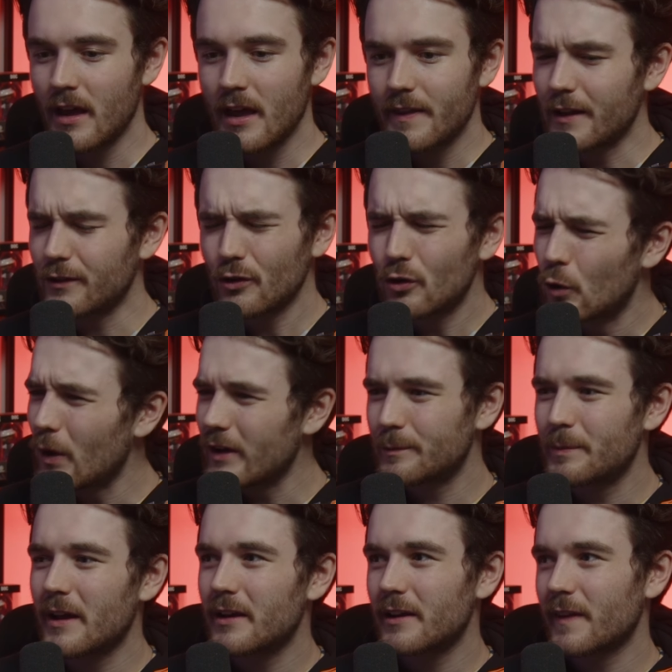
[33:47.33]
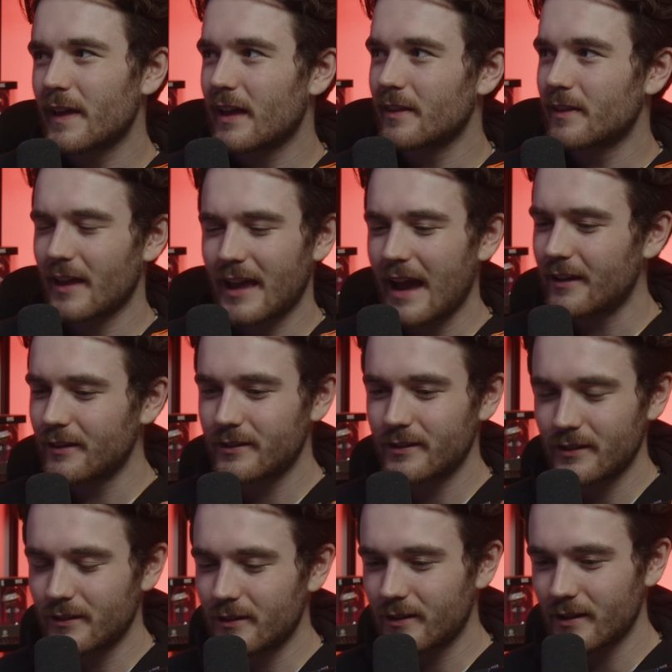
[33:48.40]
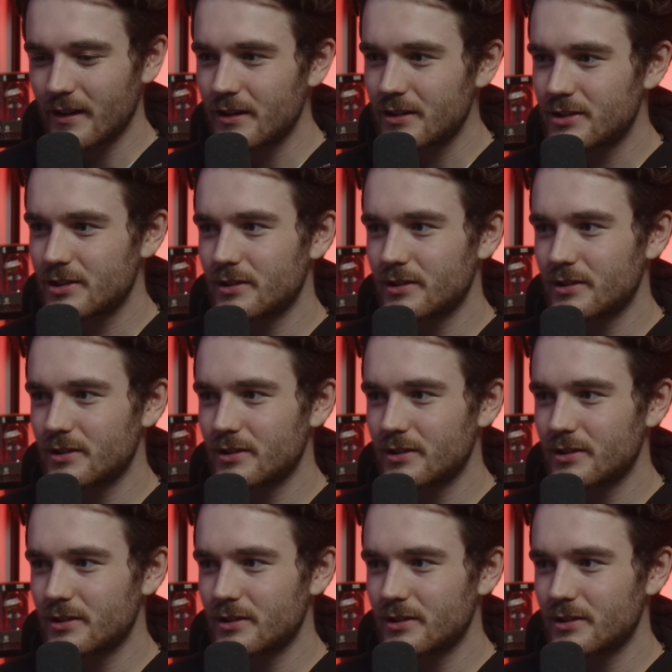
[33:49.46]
That's always been in the, the case in Siege.